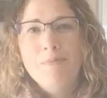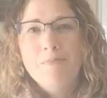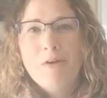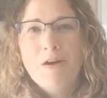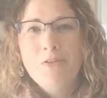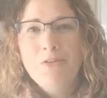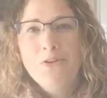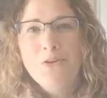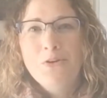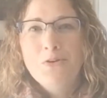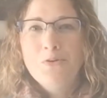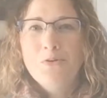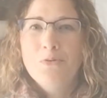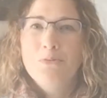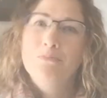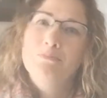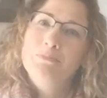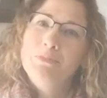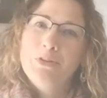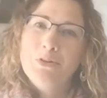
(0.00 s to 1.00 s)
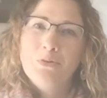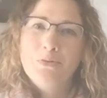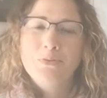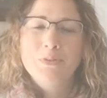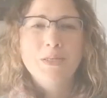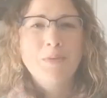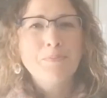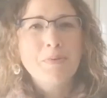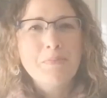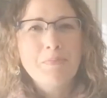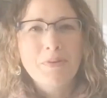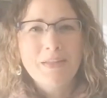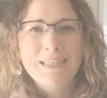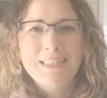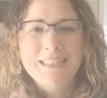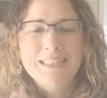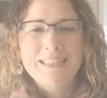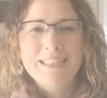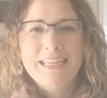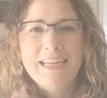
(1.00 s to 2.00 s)
Although, some people like
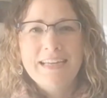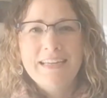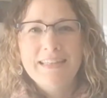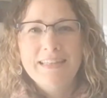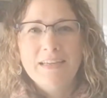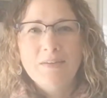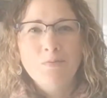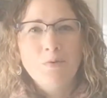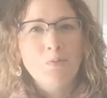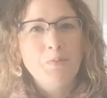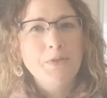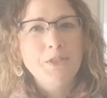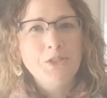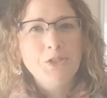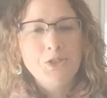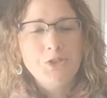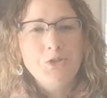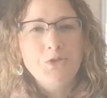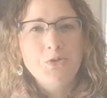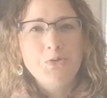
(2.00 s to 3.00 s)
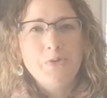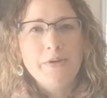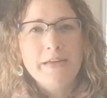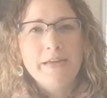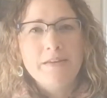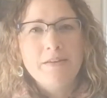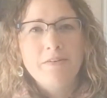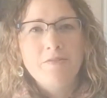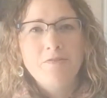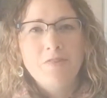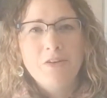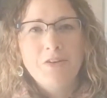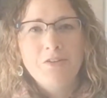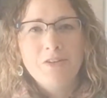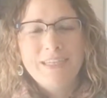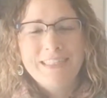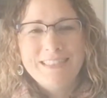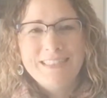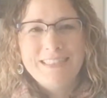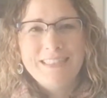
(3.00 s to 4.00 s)
to say that what we do in
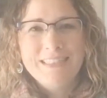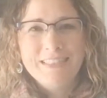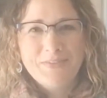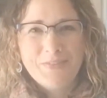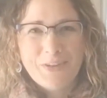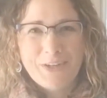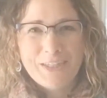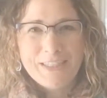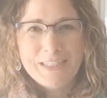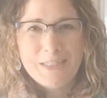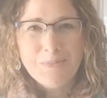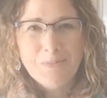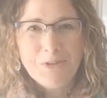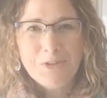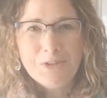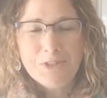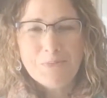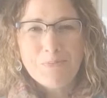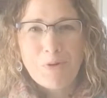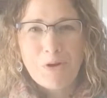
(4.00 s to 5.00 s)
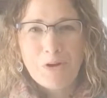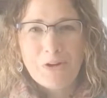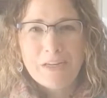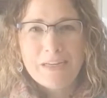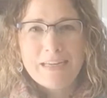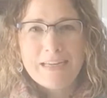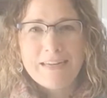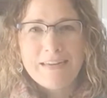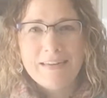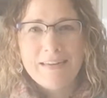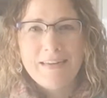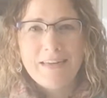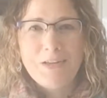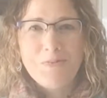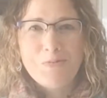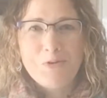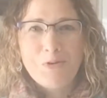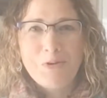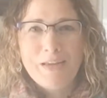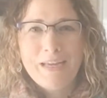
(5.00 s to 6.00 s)
fundraising is very similar to marketing and
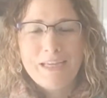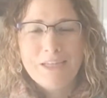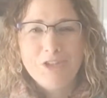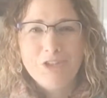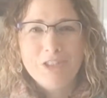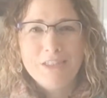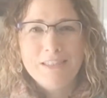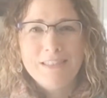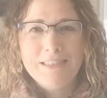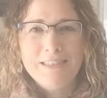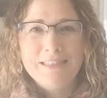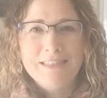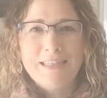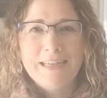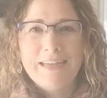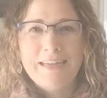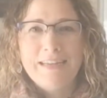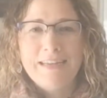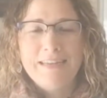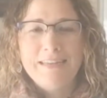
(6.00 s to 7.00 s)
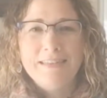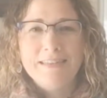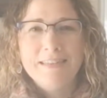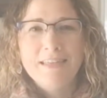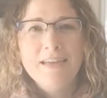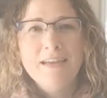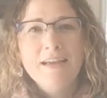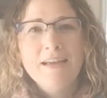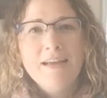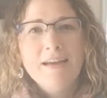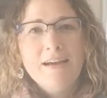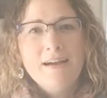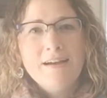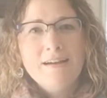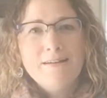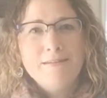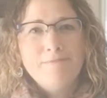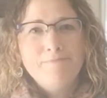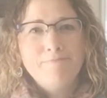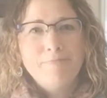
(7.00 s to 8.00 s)
communications, and
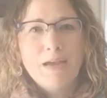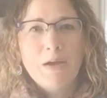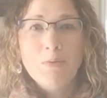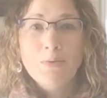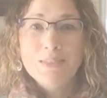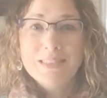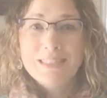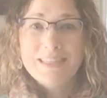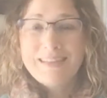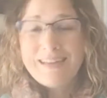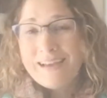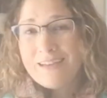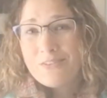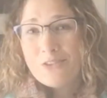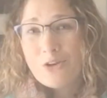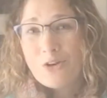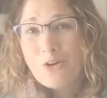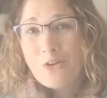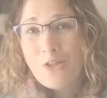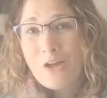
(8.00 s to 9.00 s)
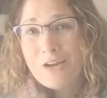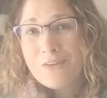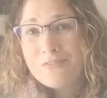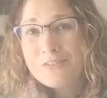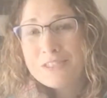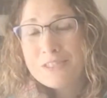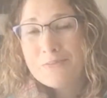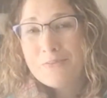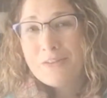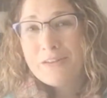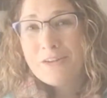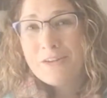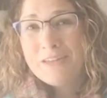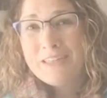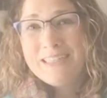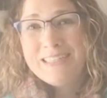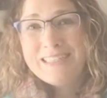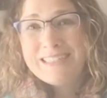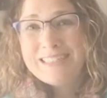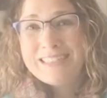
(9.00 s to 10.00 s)
I would say, yeah, there are a lot of
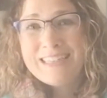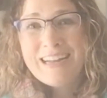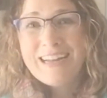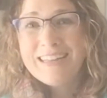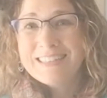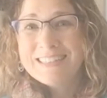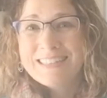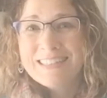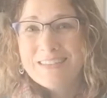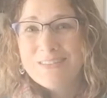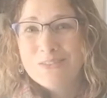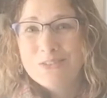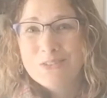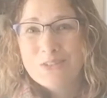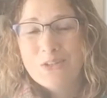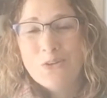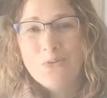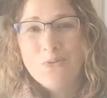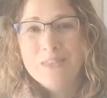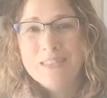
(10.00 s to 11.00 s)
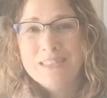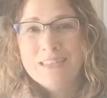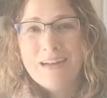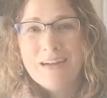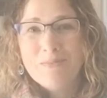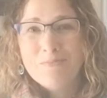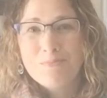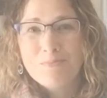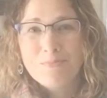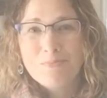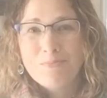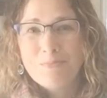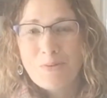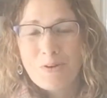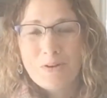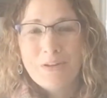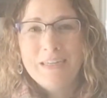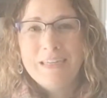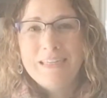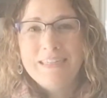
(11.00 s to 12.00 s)
similarities. It's not sales, though. It's not
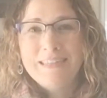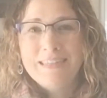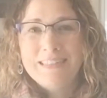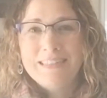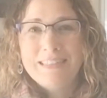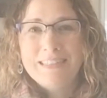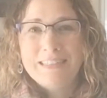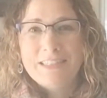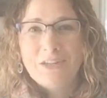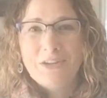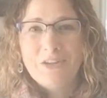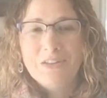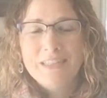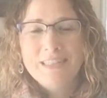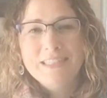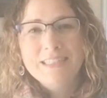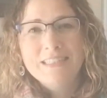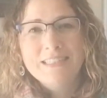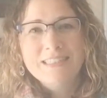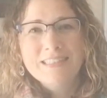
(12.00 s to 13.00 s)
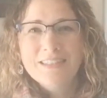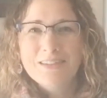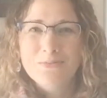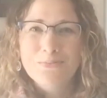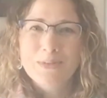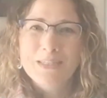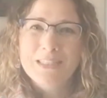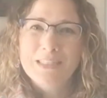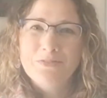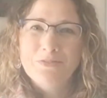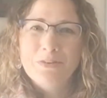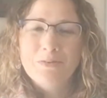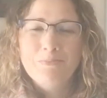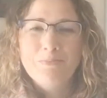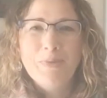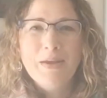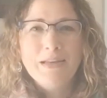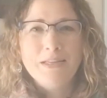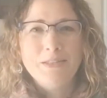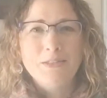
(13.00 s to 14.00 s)
marketing necessarily. It's a little bit different
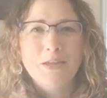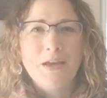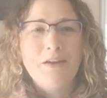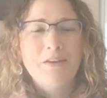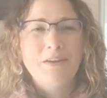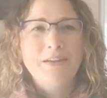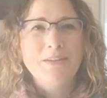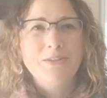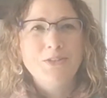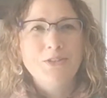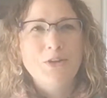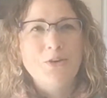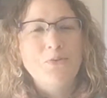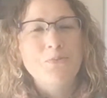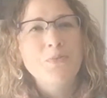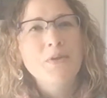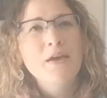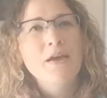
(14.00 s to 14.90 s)
bend on it. So